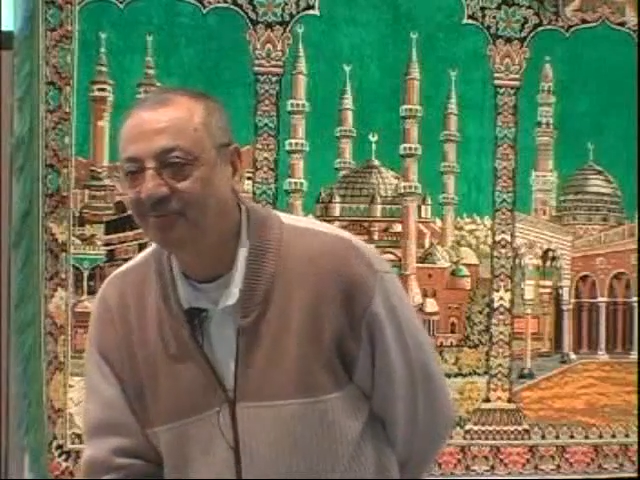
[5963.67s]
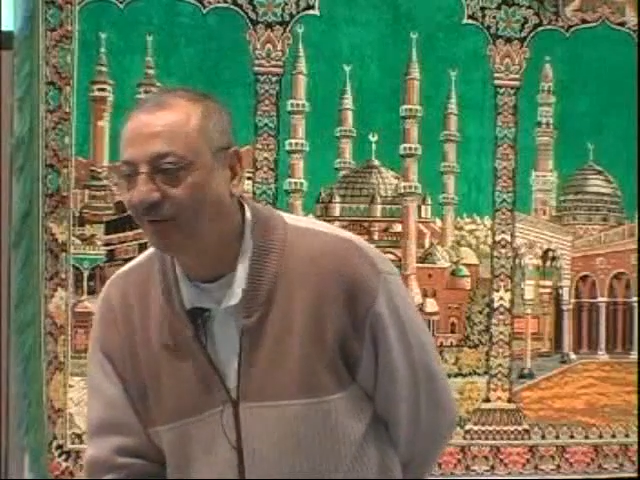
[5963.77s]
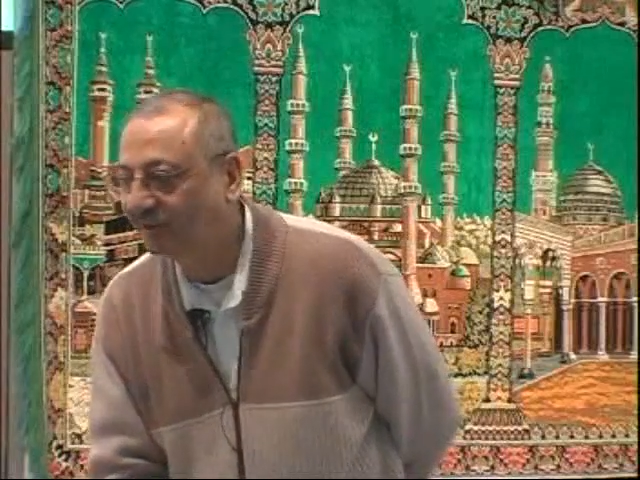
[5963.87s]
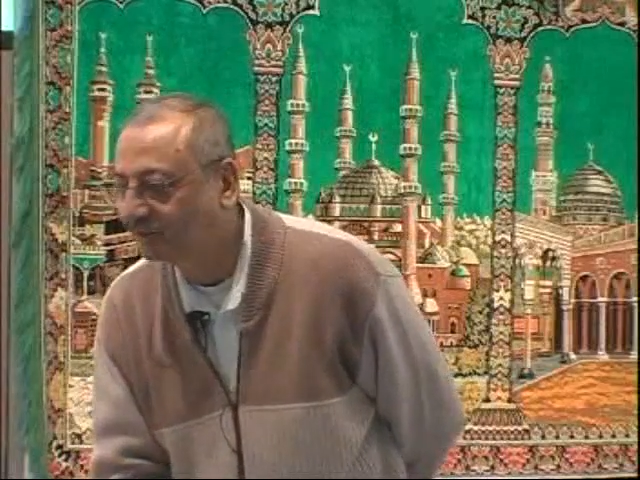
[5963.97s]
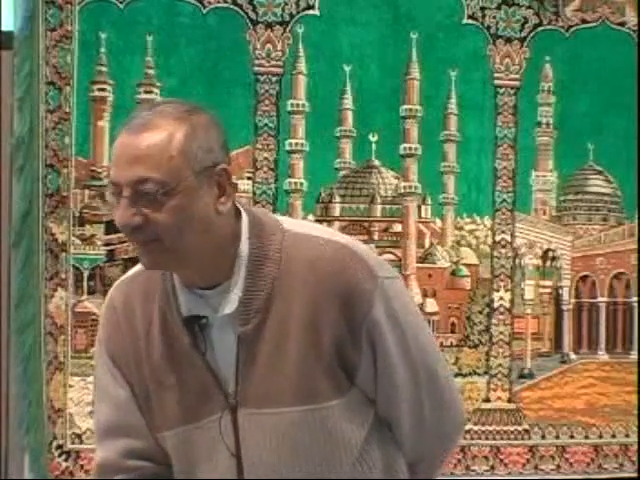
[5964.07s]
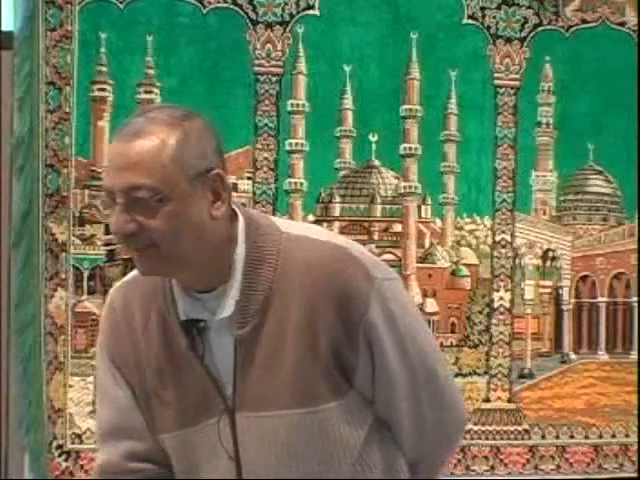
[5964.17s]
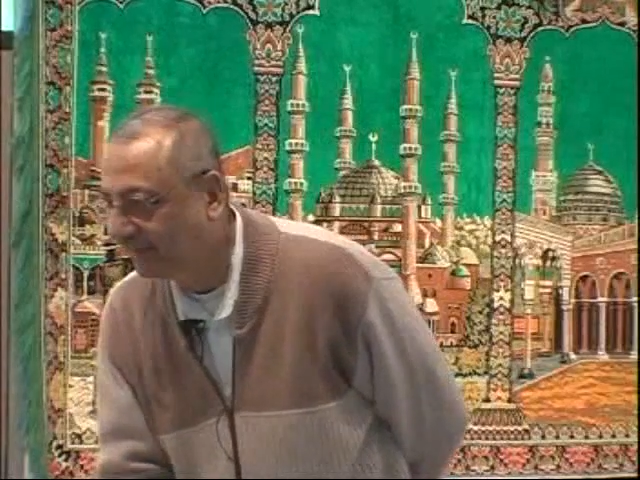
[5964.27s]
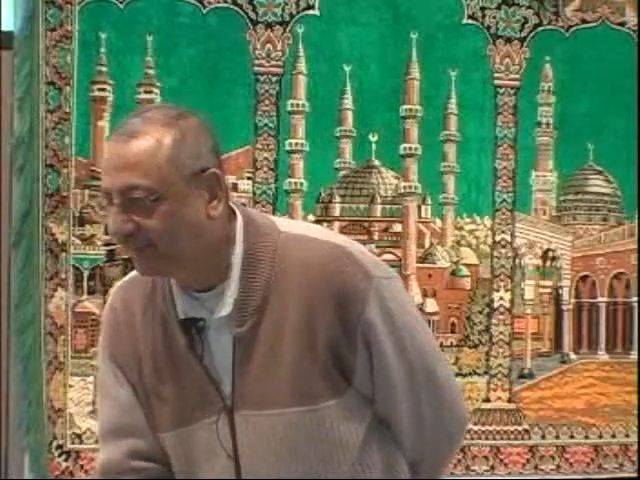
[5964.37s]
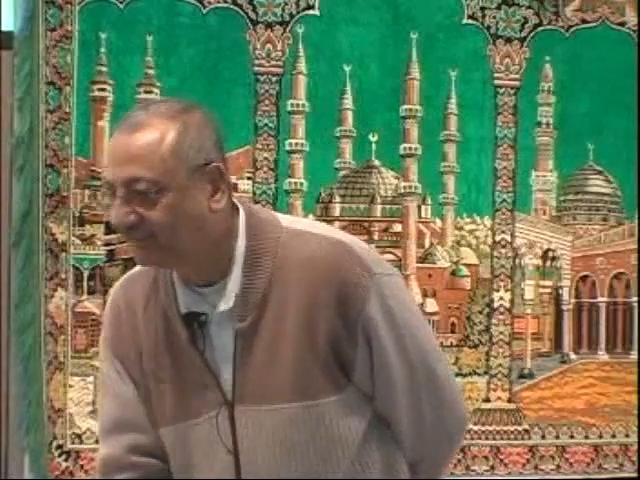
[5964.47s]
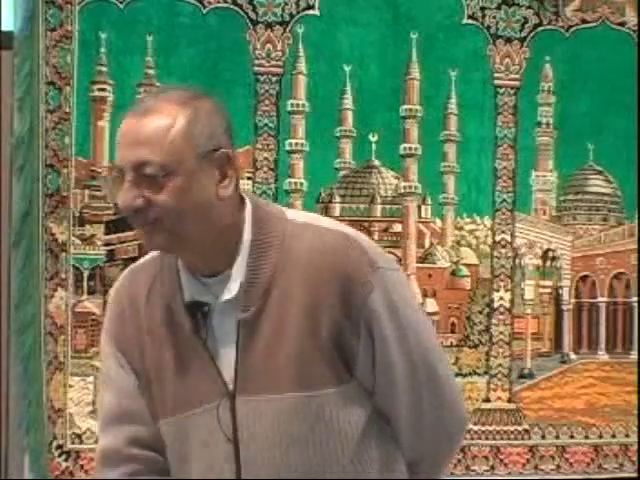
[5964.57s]
What is the
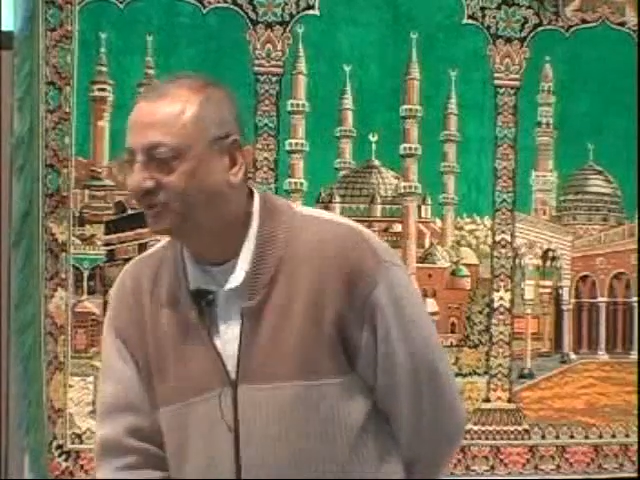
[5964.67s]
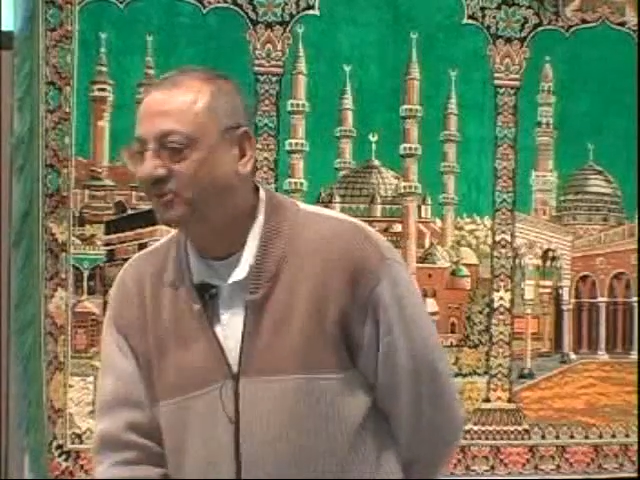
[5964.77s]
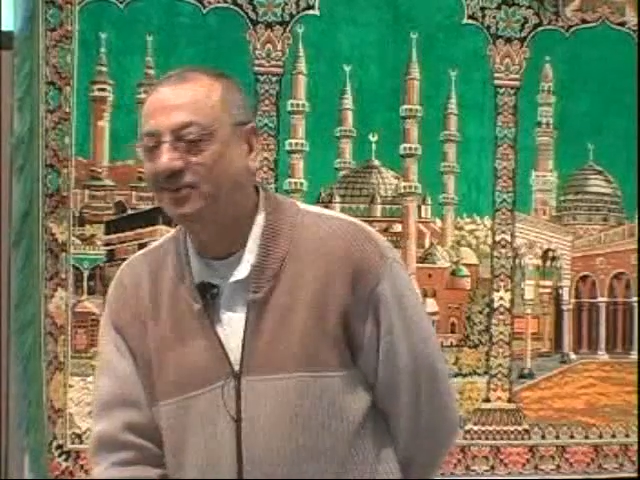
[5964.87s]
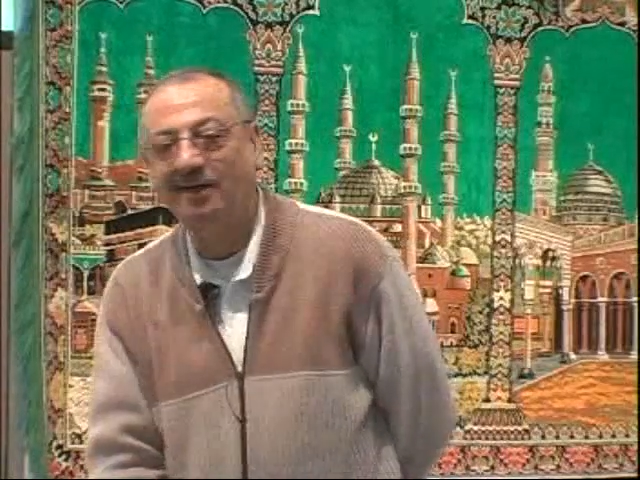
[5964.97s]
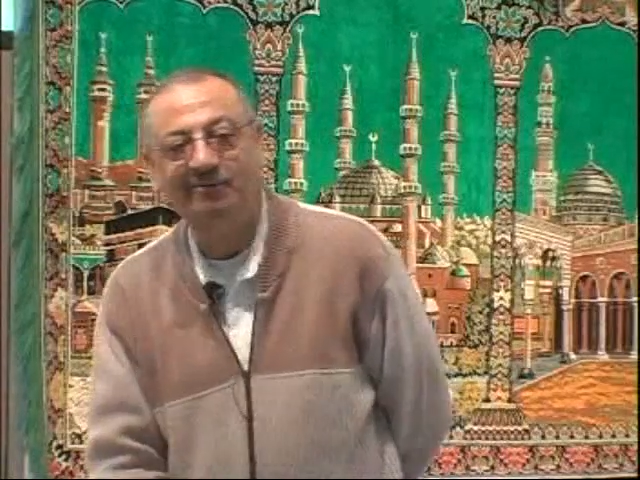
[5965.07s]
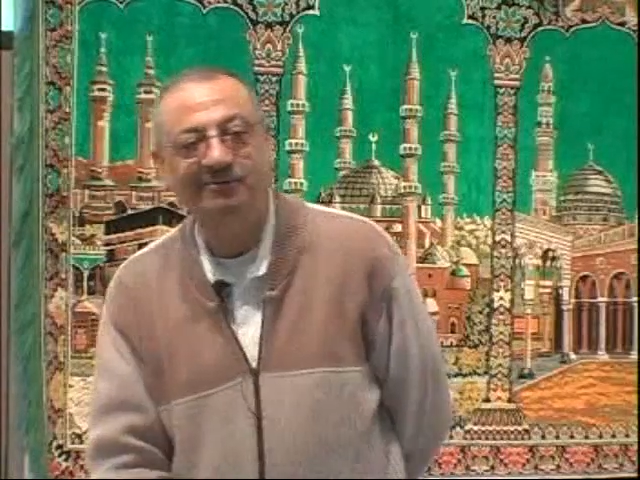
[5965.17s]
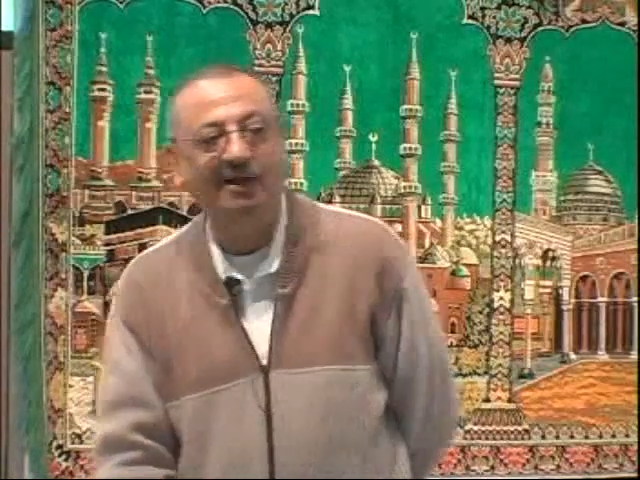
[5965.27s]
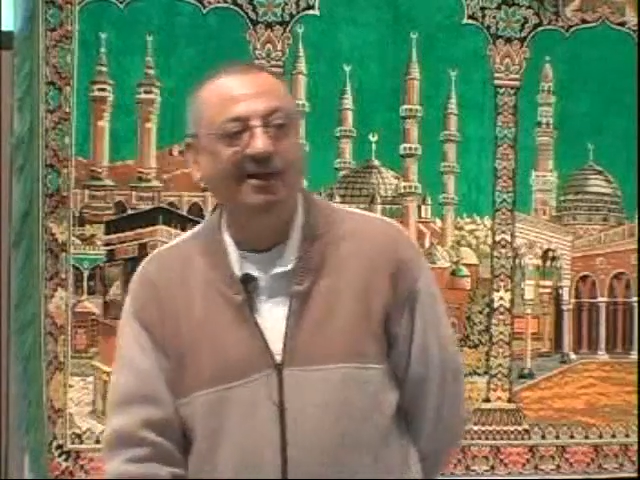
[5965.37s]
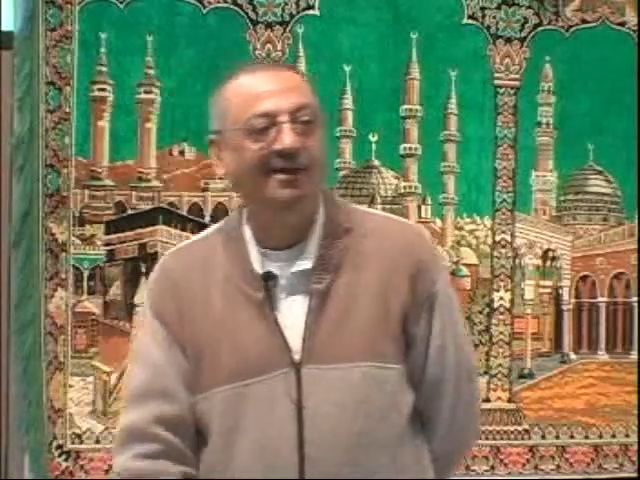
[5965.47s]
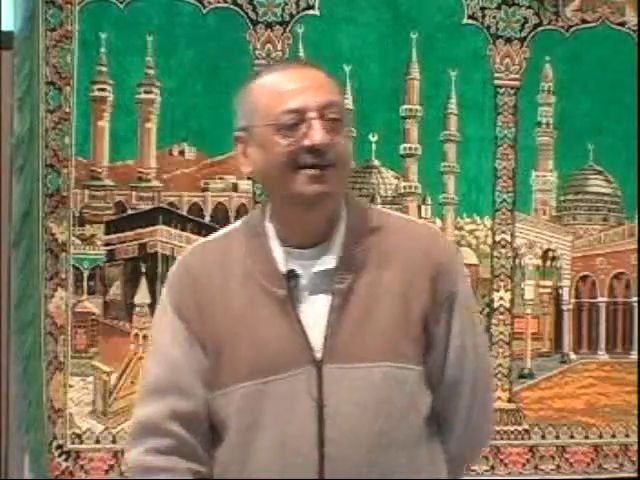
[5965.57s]
indication, Sister Hafsa?